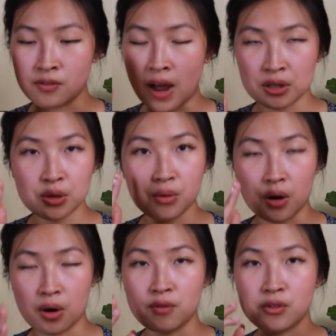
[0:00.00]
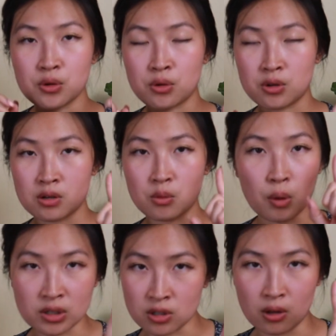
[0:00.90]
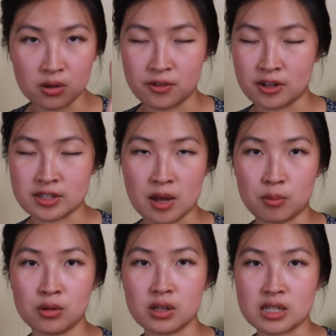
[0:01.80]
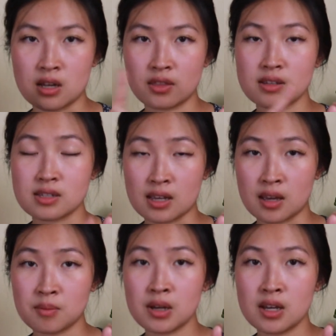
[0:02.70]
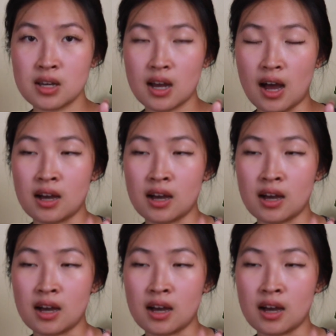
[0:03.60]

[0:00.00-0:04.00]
the value of your $1, for example, is not the same